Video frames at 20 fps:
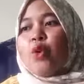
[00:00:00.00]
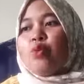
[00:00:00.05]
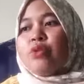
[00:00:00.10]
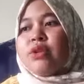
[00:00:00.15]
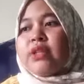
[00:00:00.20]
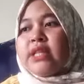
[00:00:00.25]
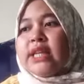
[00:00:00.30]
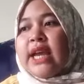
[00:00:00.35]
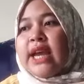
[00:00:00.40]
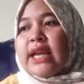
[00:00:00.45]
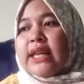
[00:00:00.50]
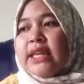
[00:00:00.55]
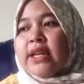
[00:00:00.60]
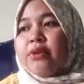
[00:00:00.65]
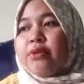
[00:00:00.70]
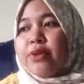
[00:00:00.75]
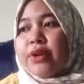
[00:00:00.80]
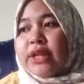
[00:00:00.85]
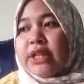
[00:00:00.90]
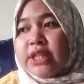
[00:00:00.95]
written at
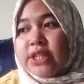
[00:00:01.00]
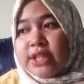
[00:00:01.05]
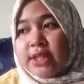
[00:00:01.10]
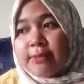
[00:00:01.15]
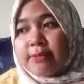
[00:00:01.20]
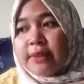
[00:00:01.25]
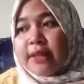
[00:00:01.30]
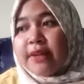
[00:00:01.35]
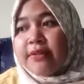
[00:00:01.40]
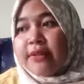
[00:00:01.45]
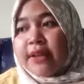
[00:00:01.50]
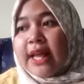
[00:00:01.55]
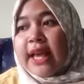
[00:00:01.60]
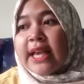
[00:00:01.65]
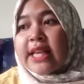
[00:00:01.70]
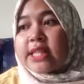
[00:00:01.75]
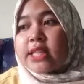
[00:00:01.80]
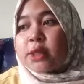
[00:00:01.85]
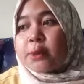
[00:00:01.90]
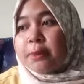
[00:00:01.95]
the readership level,
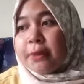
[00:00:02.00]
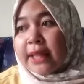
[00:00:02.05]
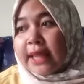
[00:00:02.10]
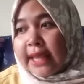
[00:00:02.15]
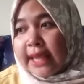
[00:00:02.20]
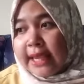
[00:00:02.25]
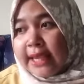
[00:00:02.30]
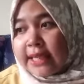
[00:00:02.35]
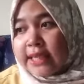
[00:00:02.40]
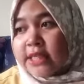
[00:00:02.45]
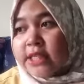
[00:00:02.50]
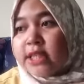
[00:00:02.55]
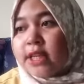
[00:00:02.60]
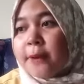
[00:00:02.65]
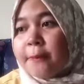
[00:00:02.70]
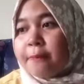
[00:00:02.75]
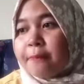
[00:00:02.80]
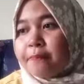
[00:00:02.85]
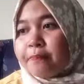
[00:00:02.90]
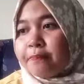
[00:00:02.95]
explained.